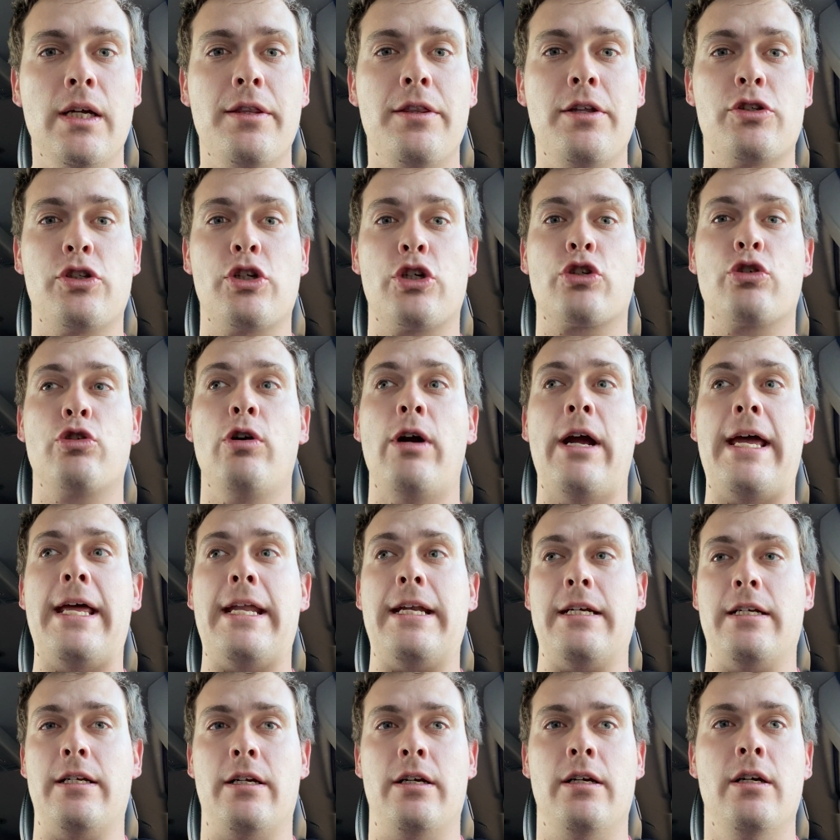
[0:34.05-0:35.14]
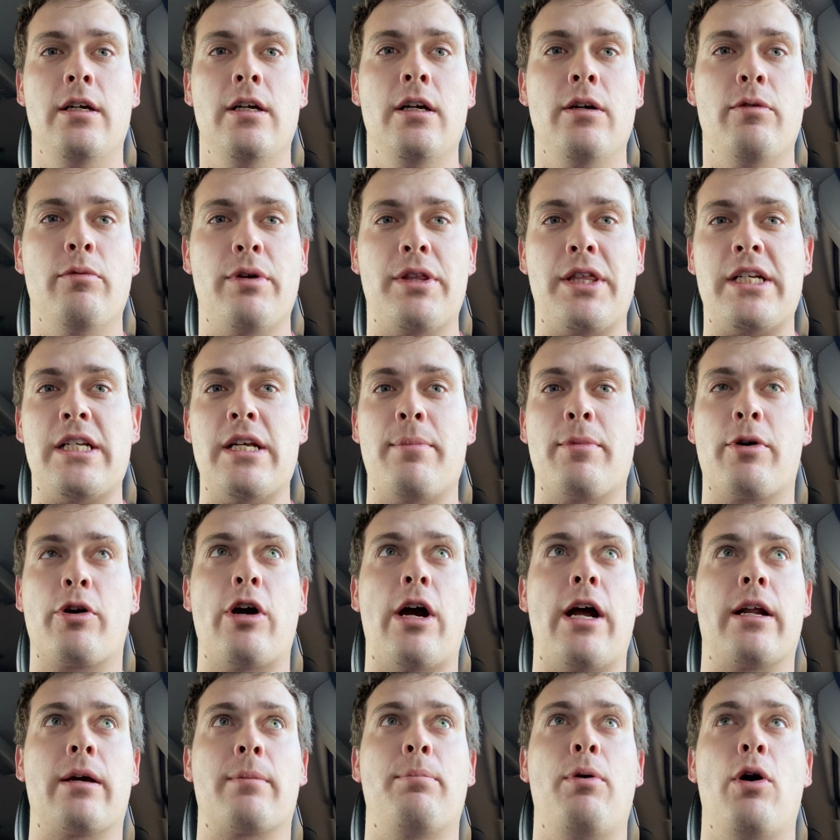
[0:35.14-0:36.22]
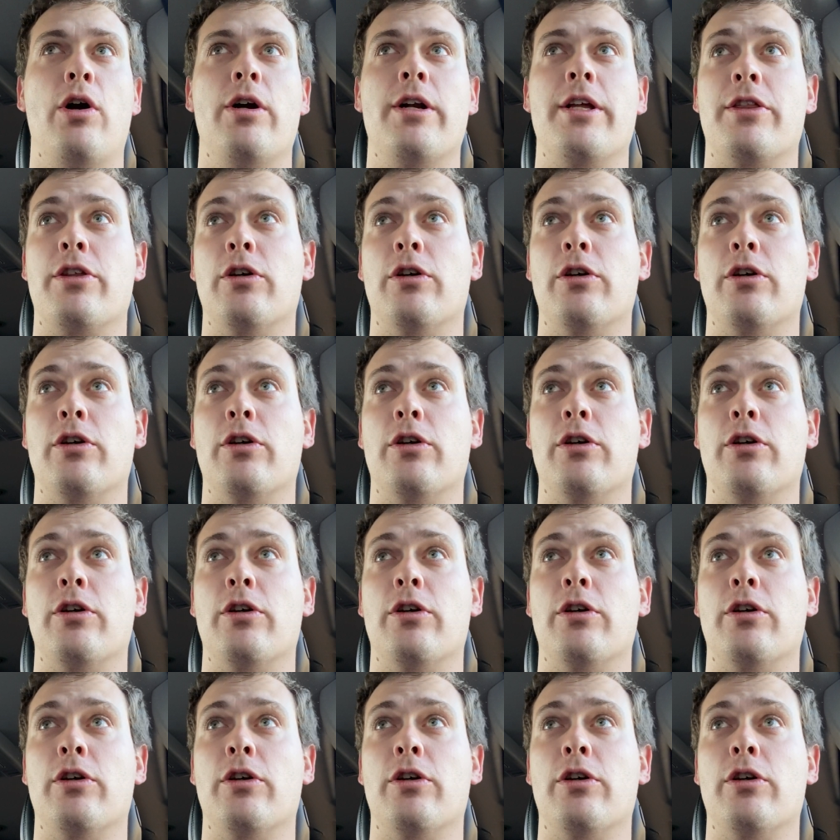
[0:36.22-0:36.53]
There's a trend with the Democratic Party.